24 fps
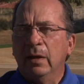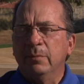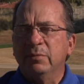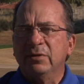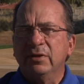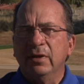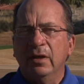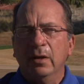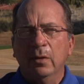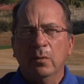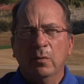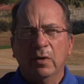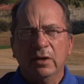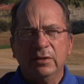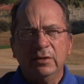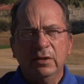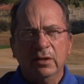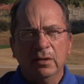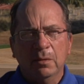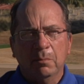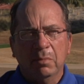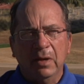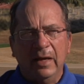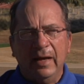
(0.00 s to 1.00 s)
sitting watching
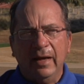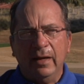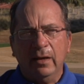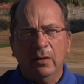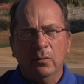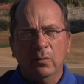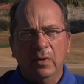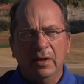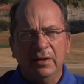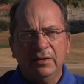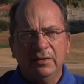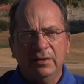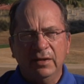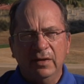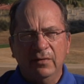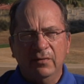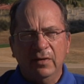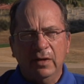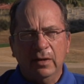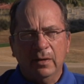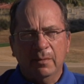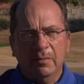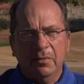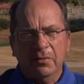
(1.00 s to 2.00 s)
the black and white TV,
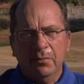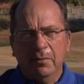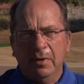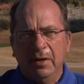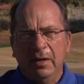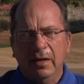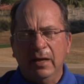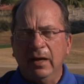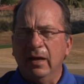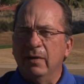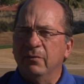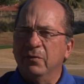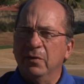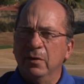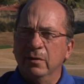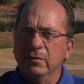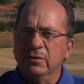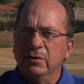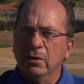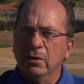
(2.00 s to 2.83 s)
and I'm 3.5 years